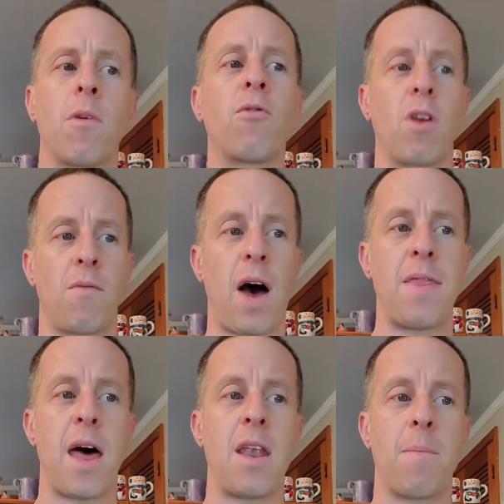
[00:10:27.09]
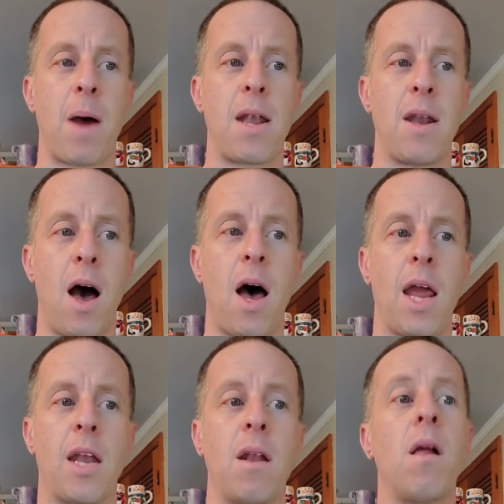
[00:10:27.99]
so divide that by
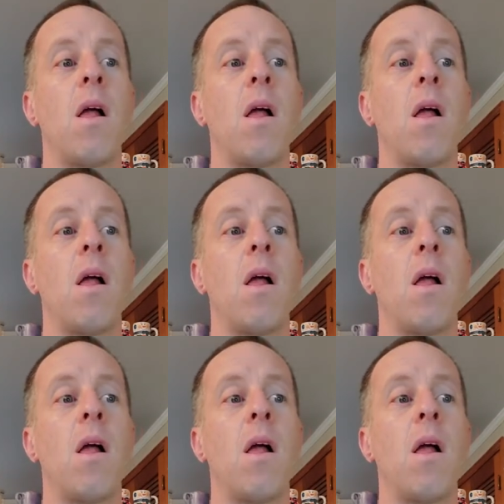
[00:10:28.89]
9,